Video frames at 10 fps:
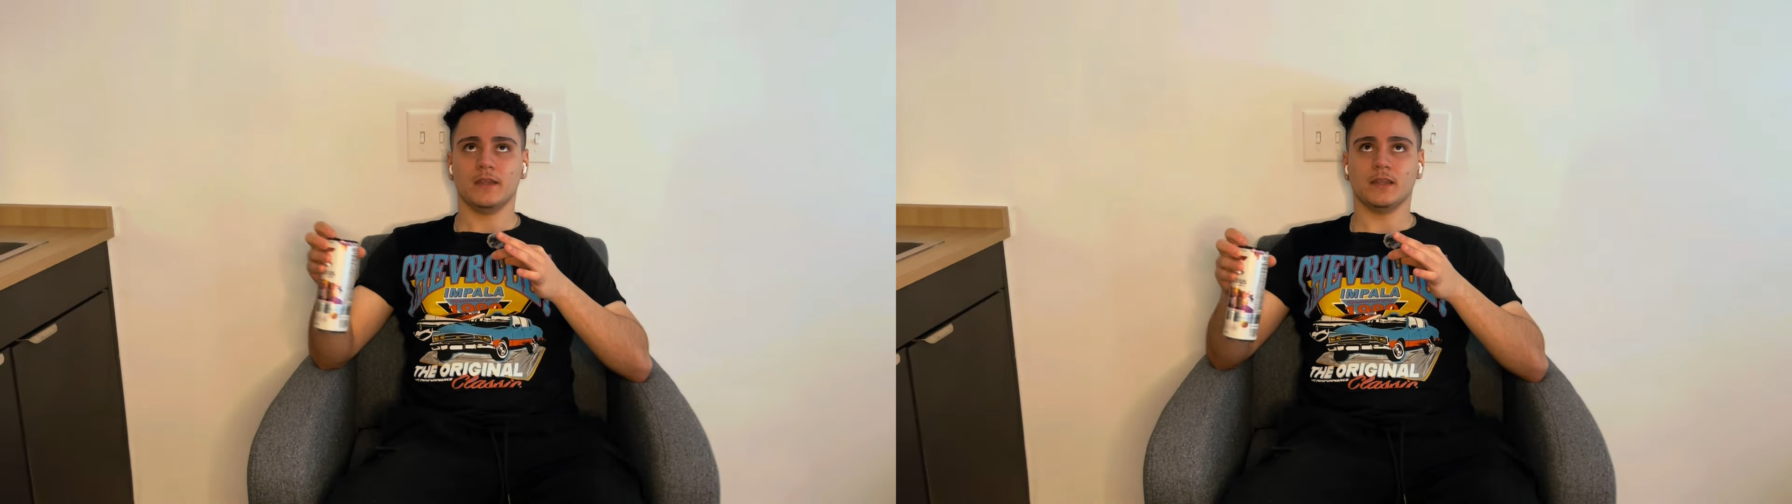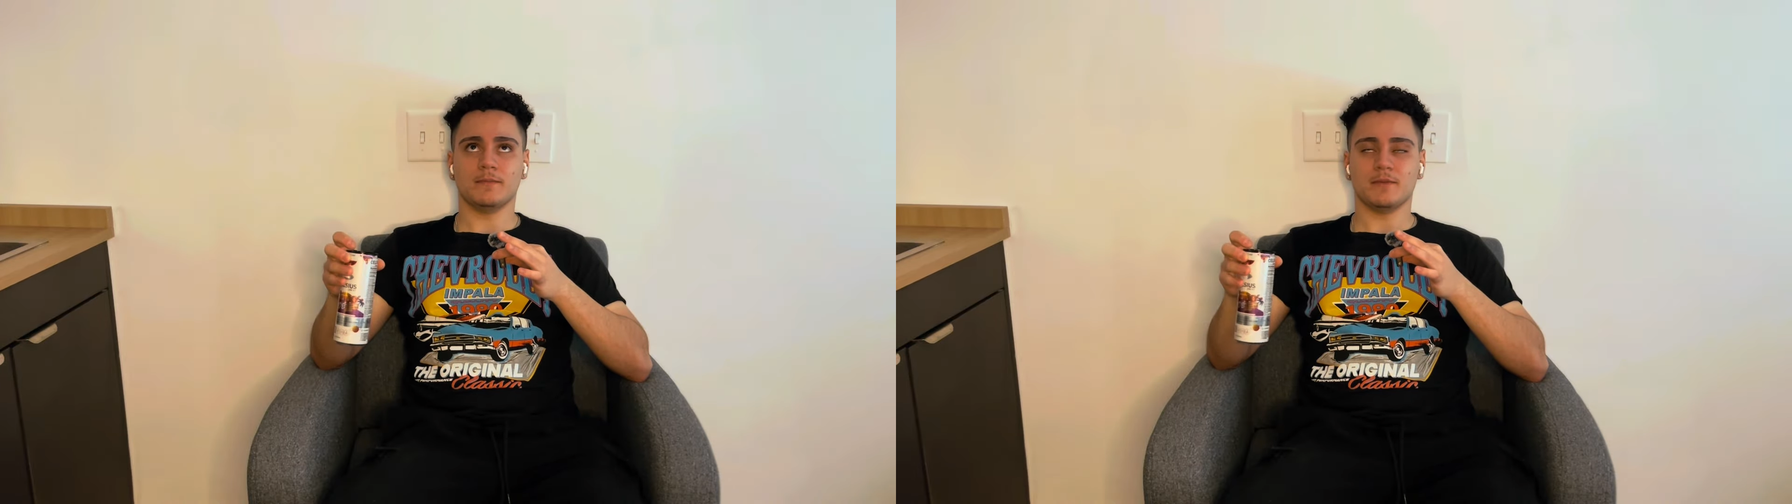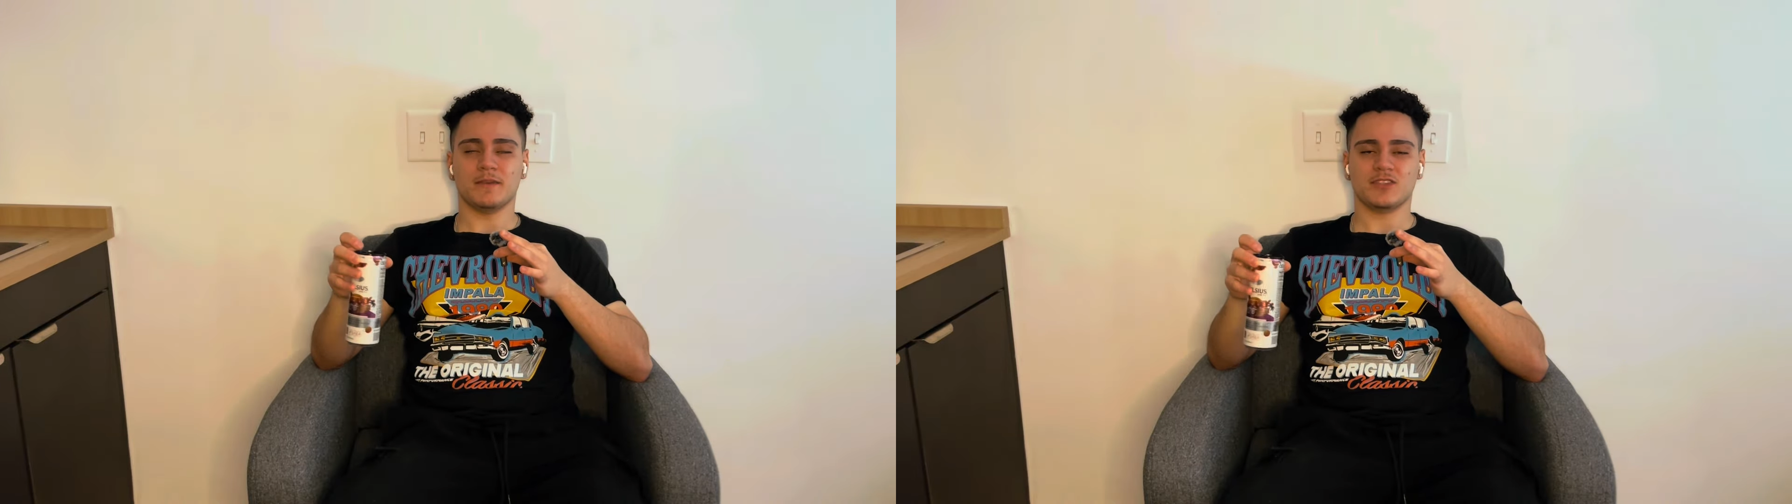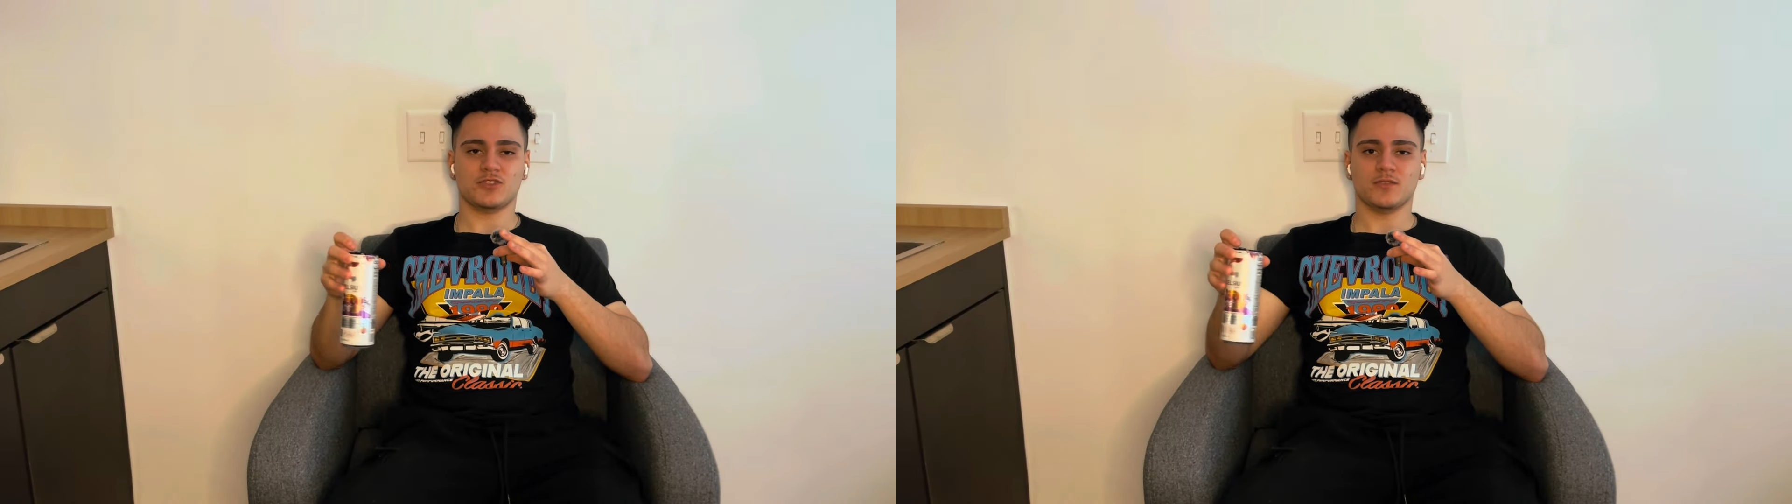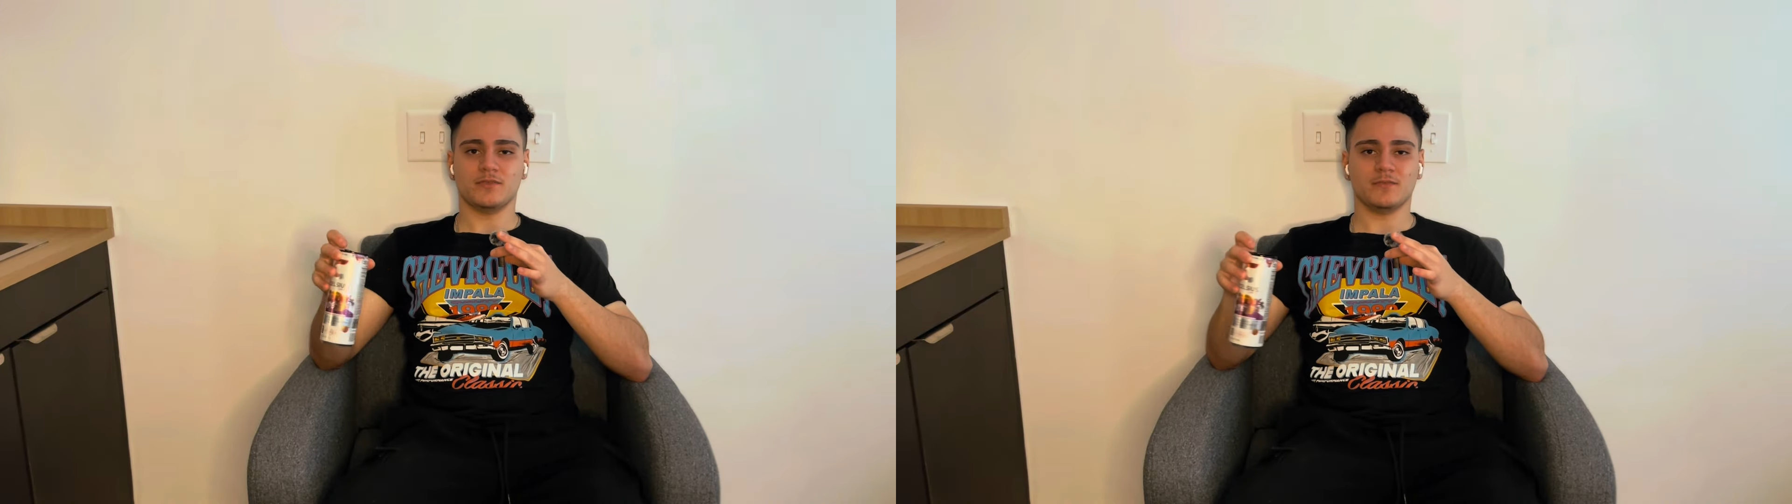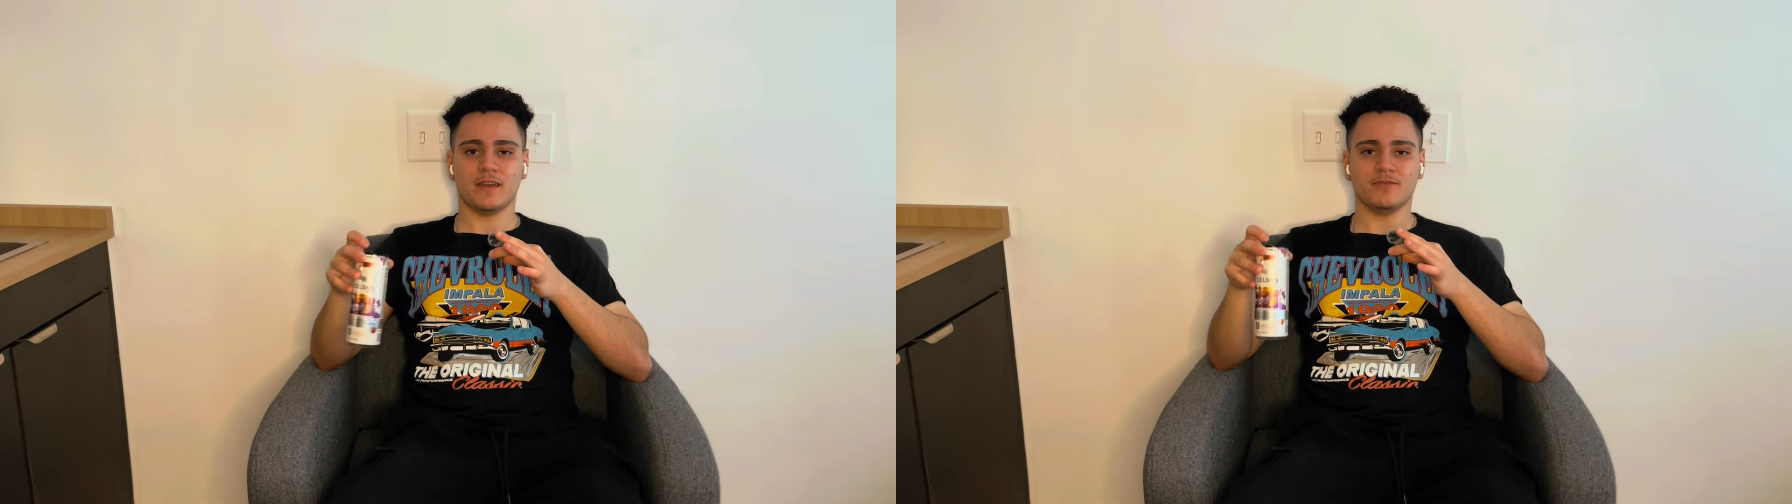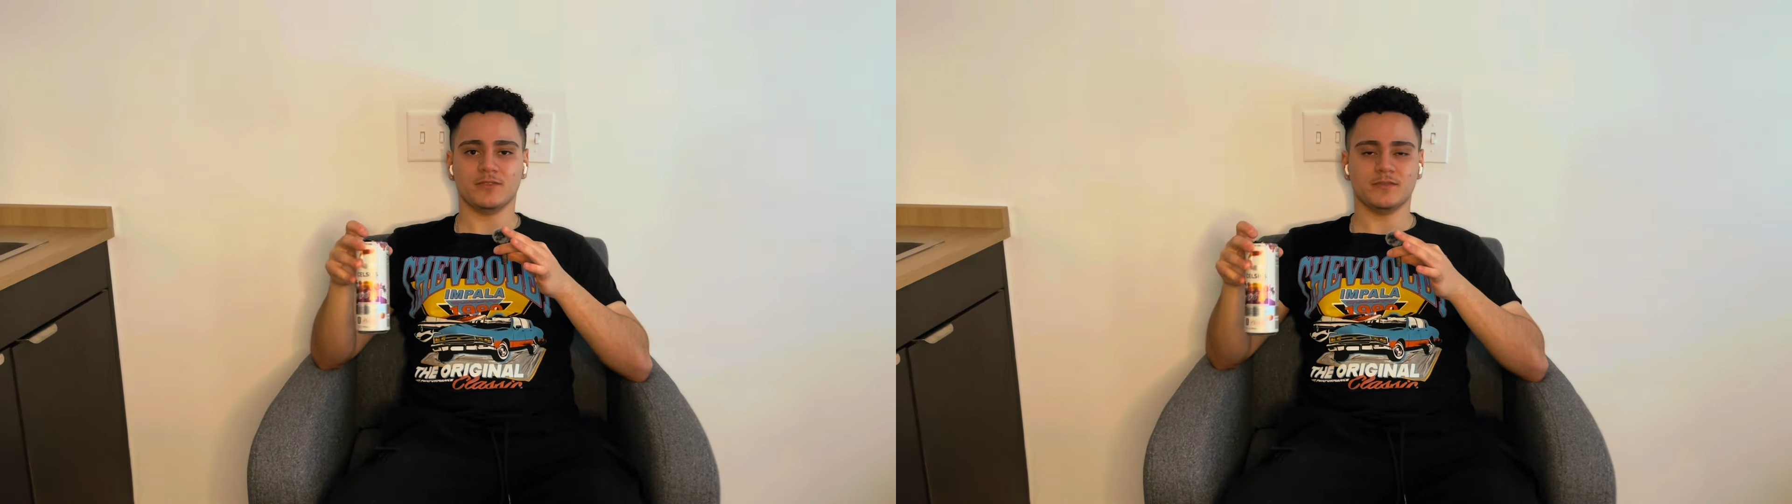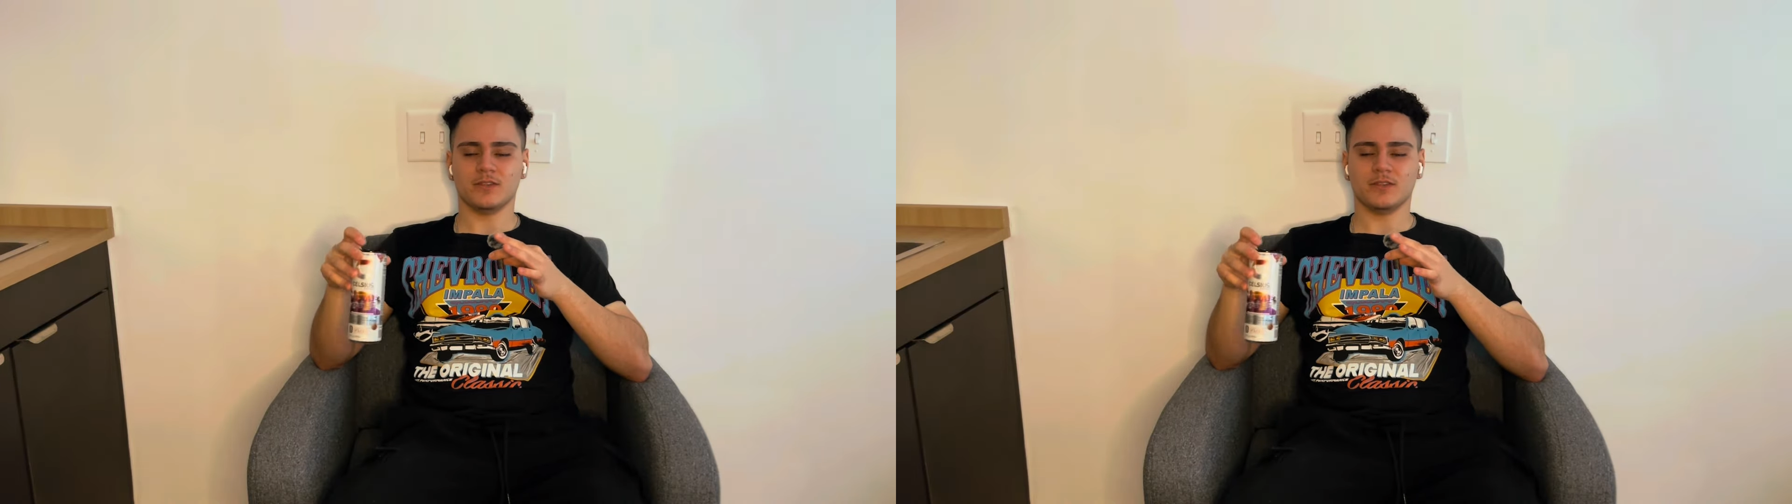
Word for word: Let me make sure that everything...